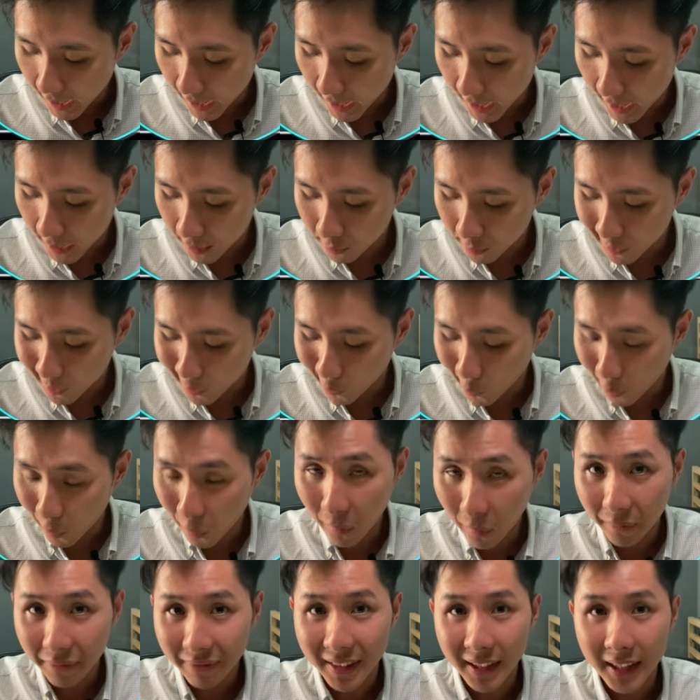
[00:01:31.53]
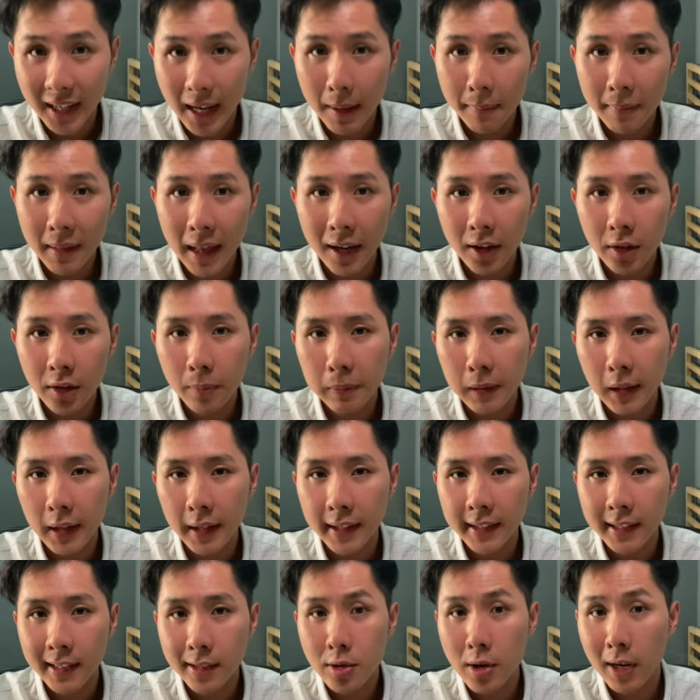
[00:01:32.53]
and also the game that you
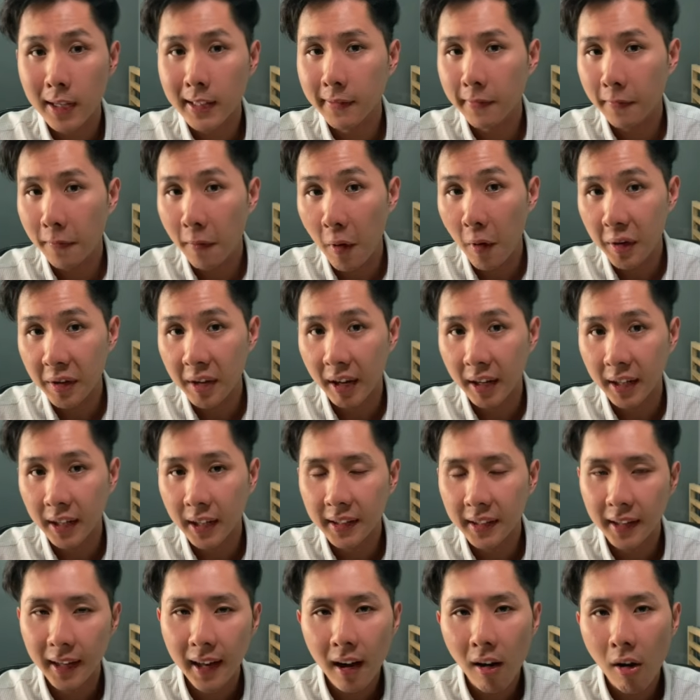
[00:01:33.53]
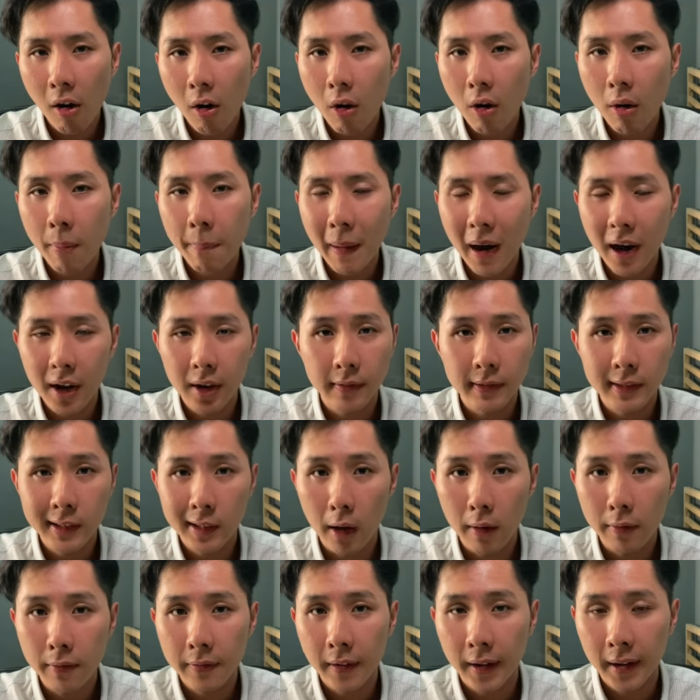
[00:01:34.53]
play, such as Fortnite. They are all part of
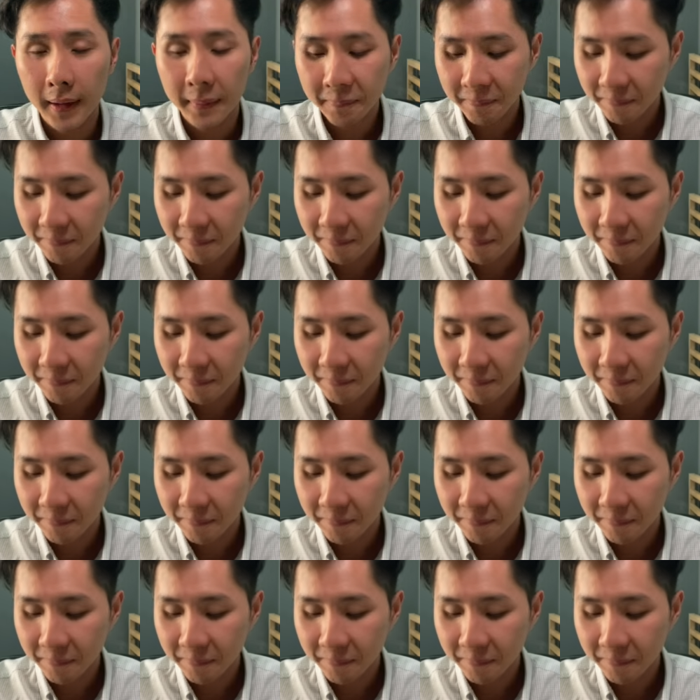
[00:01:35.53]
software.